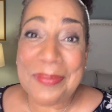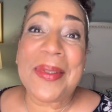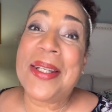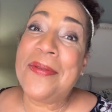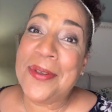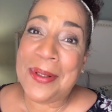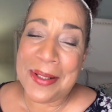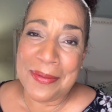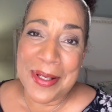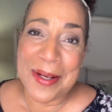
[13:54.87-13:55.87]
If you live
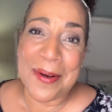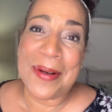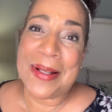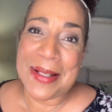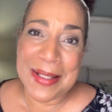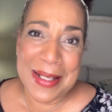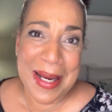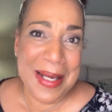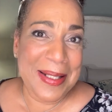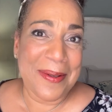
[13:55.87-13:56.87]
here in the
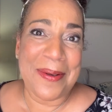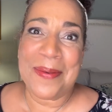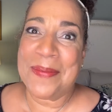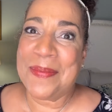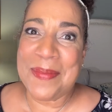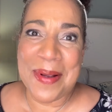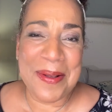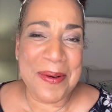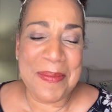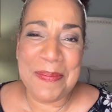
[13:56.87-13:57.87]
States or
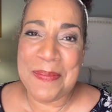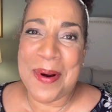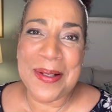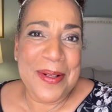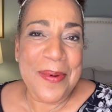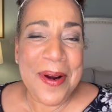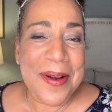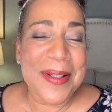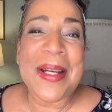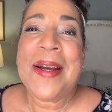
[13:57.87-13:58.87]
other parts of the
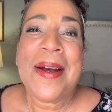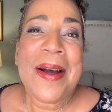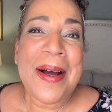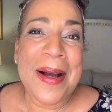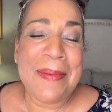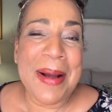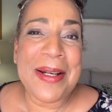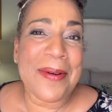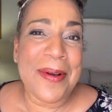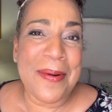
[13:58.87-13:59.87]
world, I
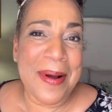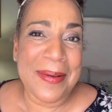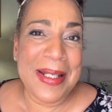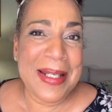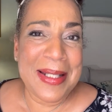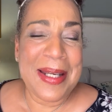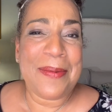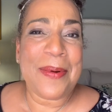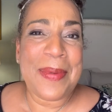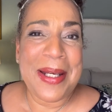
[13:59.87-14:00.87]
don't know how easy it will
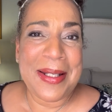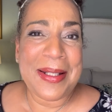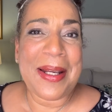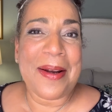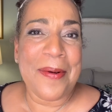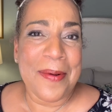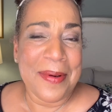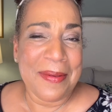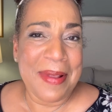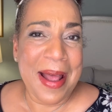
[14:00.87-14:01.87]
be to get a hold
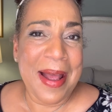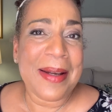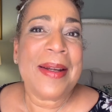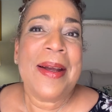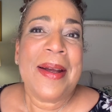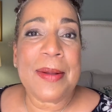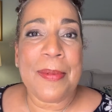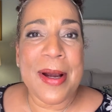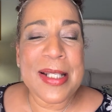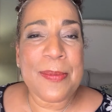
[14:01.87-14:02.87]
of that. The
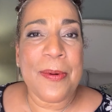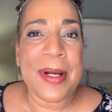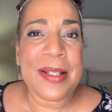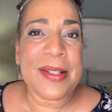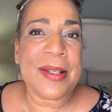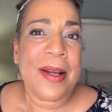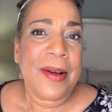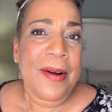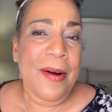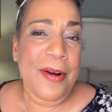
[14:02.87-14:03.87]
price points
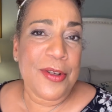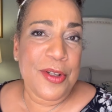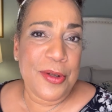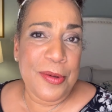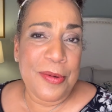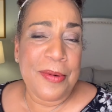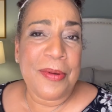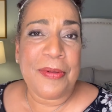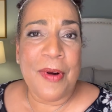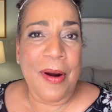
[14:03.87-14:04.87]
aren't too
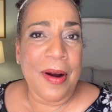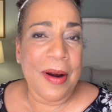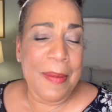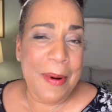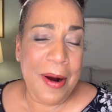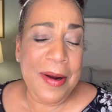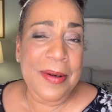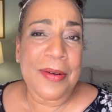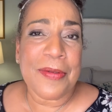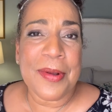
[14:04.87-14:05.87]
far apart
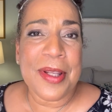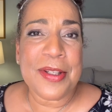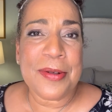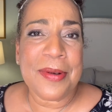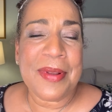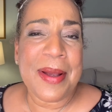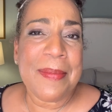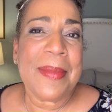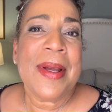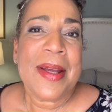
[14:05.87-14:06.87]
for the two of them.
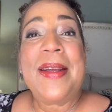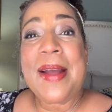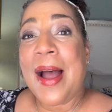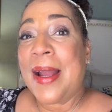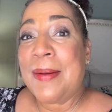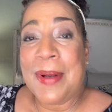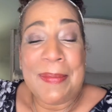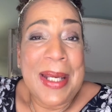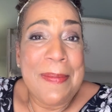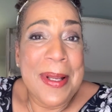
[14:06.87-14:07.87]
I am
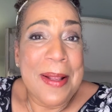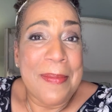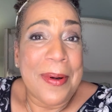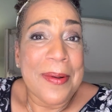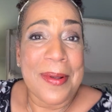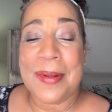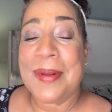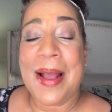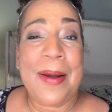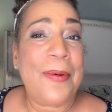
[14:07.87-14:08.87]
keeping them both.
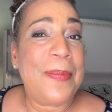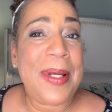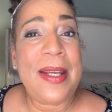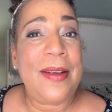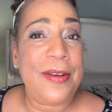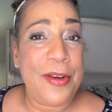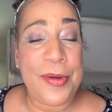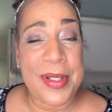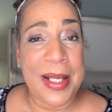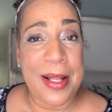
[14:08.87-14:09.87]
I will be
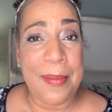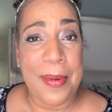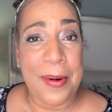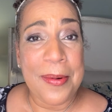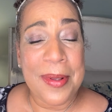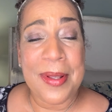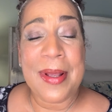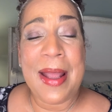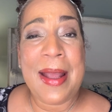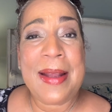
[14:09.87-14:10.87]
using them both.
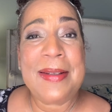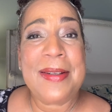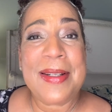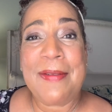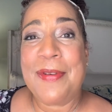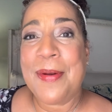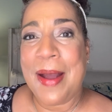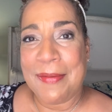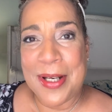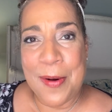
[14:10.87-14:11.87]
And if you have
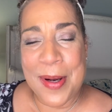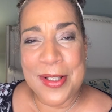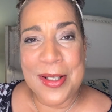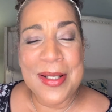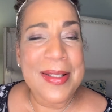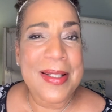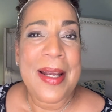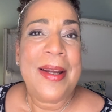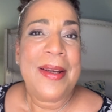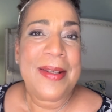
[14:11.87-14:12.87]
any questions,
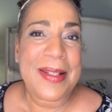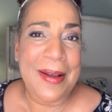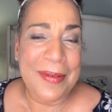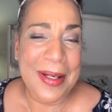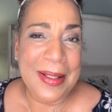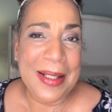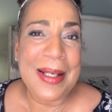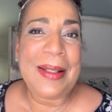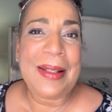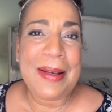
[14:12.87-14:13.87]
definitely
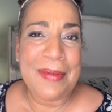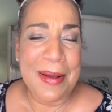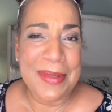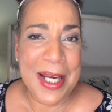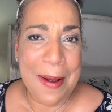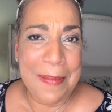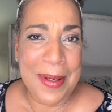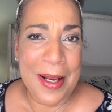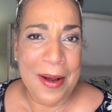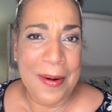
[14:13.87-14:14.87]
leave them down
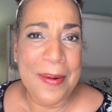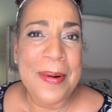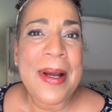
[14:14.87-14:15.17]
below.